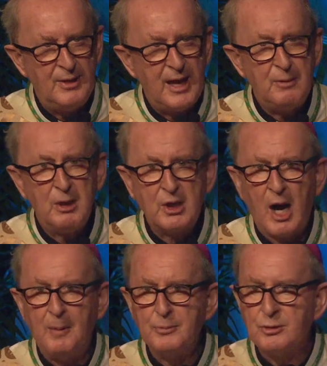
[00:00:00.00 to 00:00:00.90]
And then we
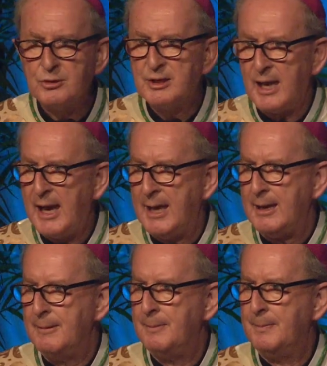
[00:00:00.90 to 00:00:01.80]
come to
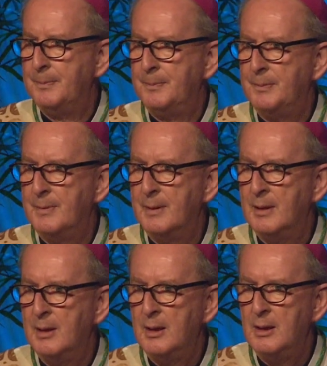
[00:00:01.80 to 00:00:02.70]
today.
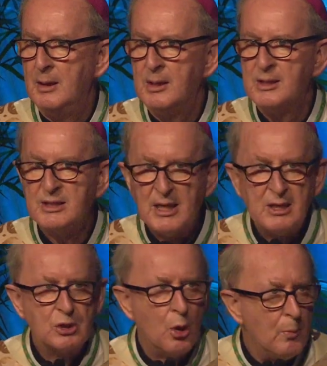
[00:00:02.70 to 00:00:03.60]

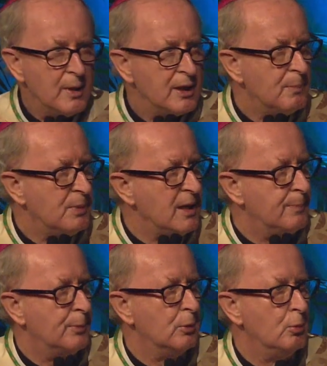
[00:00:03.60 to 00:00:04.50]
See so many
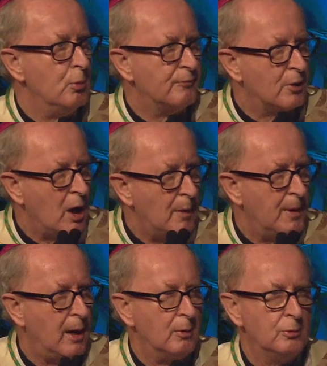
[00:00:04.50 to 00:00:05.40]
people who have
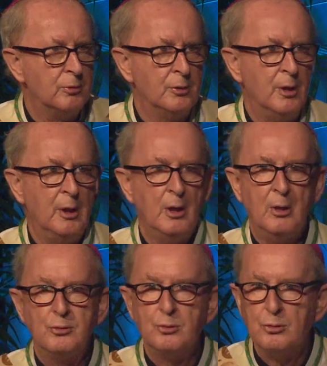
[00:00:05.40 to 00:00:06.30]
come out
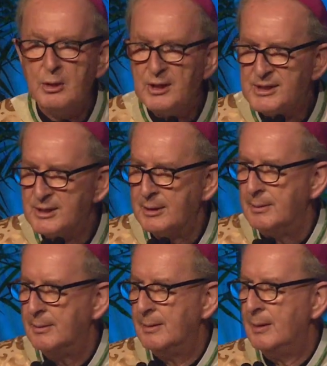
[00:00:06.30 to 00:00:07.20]
to
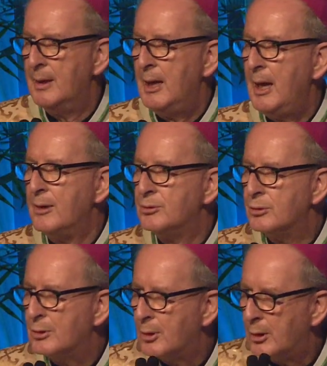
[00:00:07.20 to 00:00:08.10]
listen and
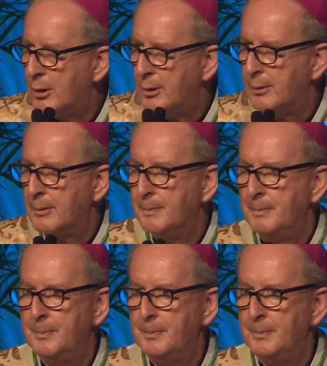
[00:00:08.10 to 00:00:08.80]
to learn.